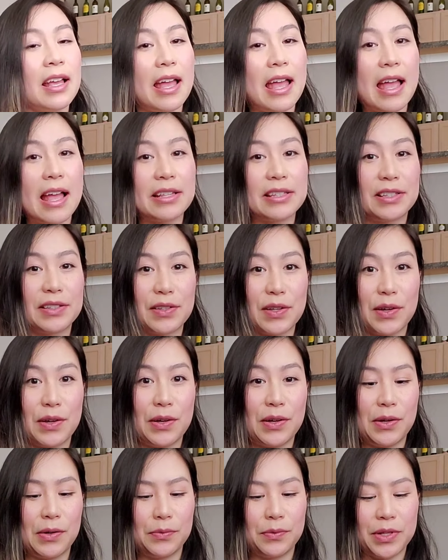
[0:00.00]
And
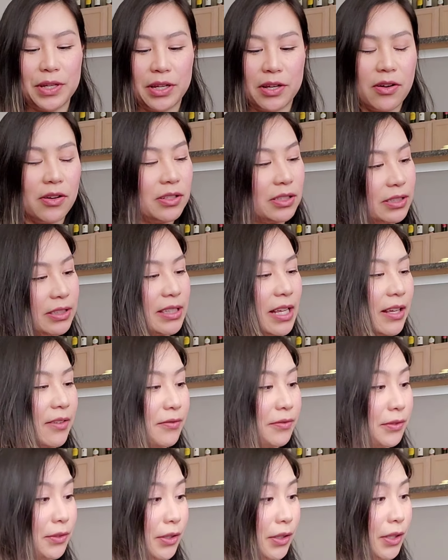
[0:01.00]
so we go on the second
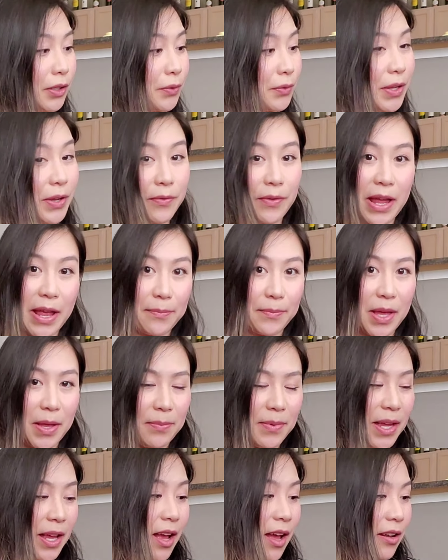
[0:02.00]
floor. We wait
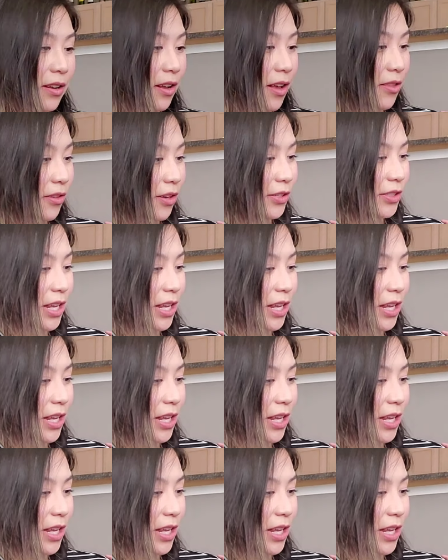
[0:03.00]
maybe another